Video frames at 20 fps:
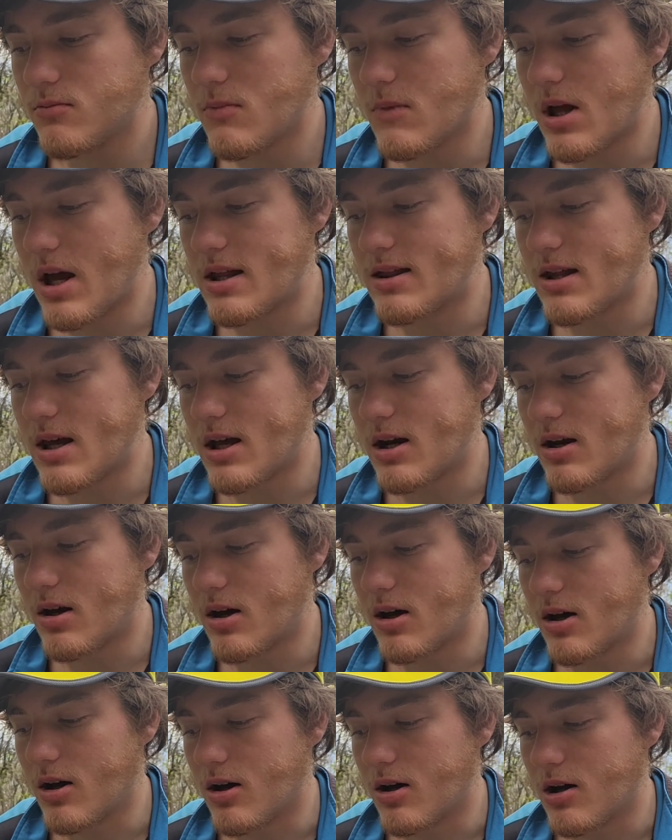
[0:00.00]
And then
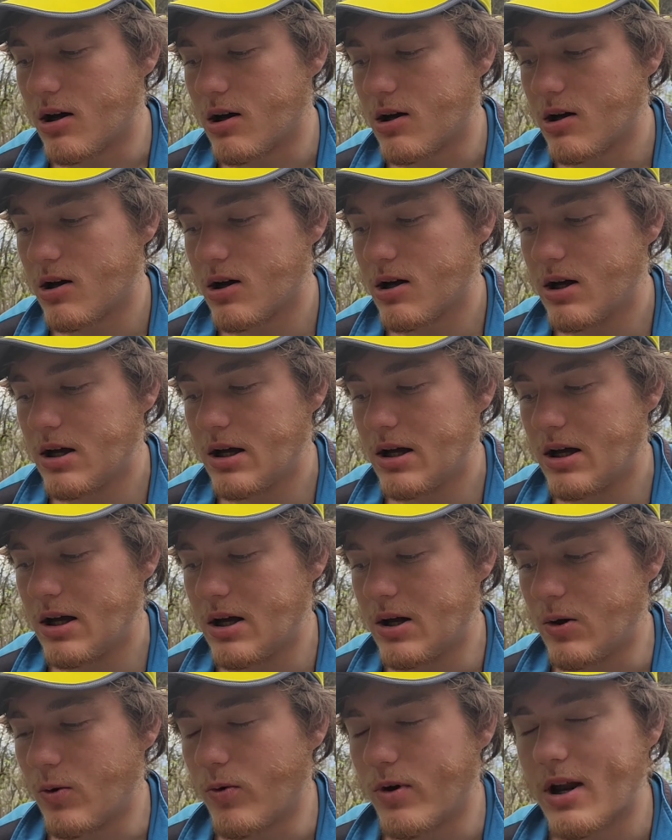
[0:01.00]

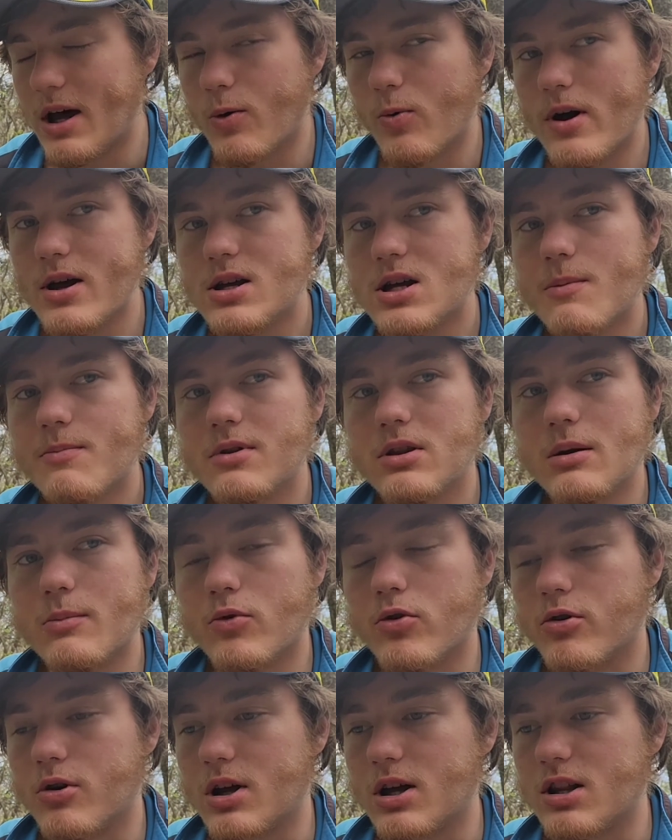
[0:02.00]
when I wake up in the
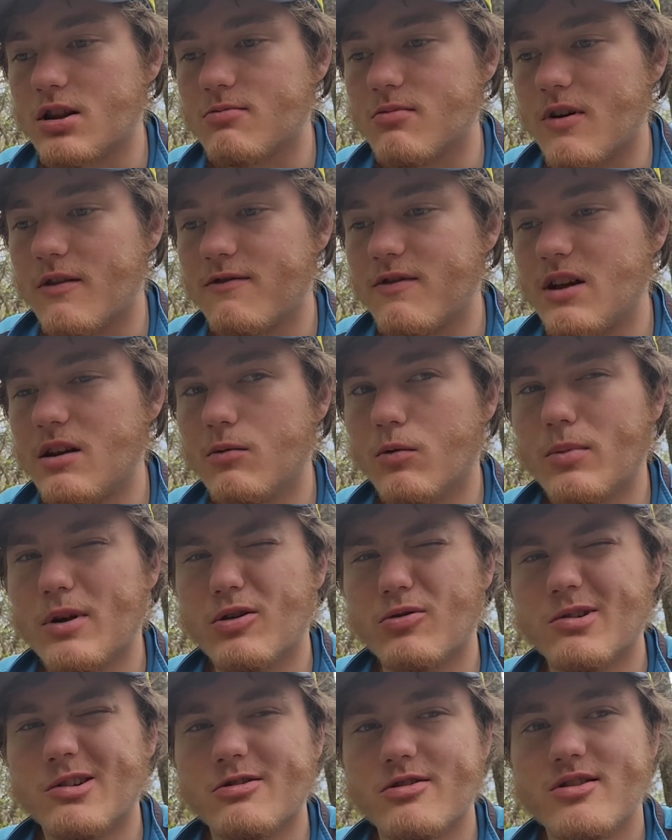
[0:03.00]
mornings, my feet will be
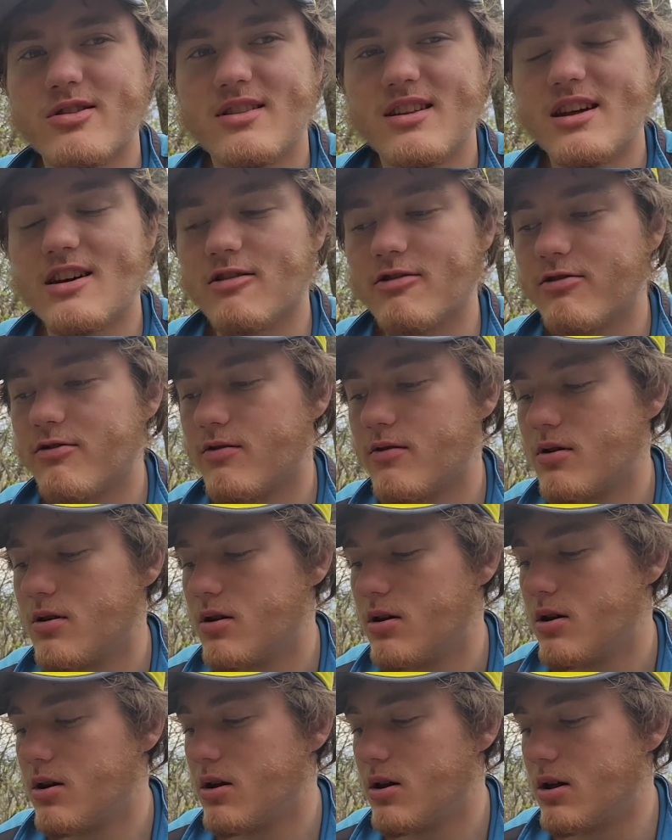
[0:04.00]
real stiff,
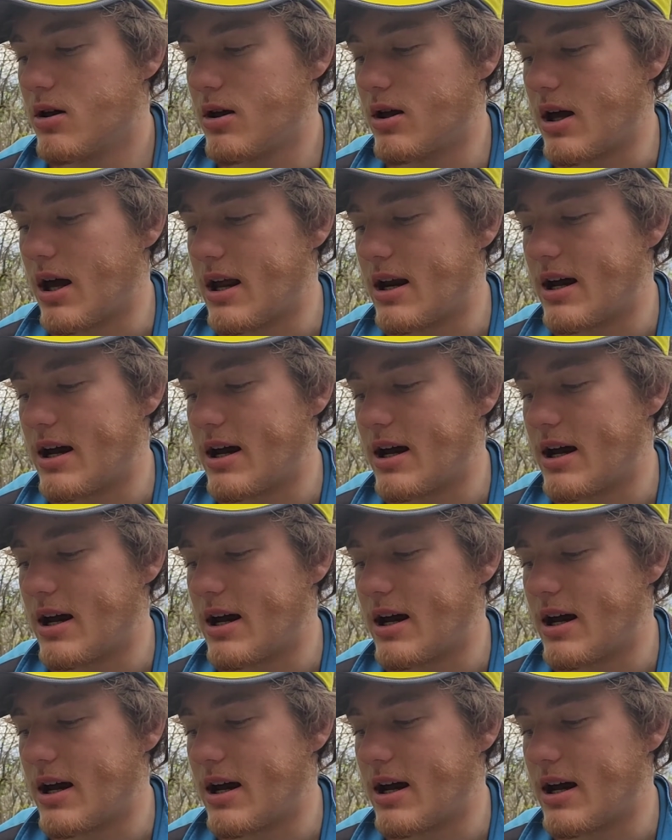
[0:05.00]
and